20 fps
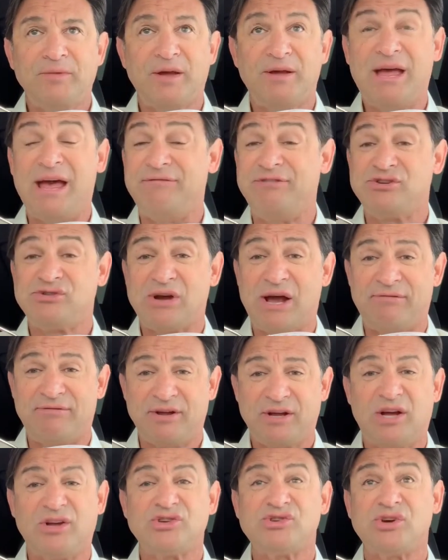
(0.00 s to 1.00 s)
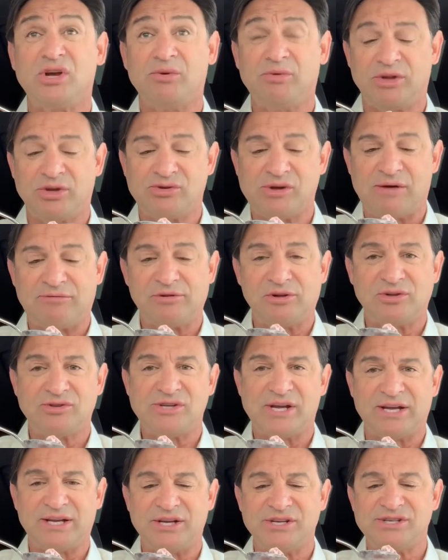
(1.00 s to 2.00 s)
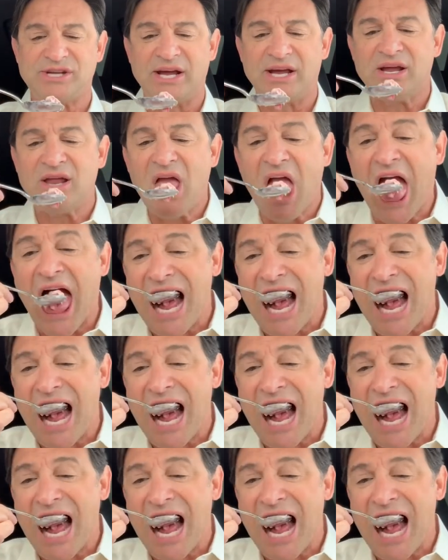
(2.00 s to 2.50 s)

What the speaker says: heavy traffic. I'll show you what the traffic looks like in a second.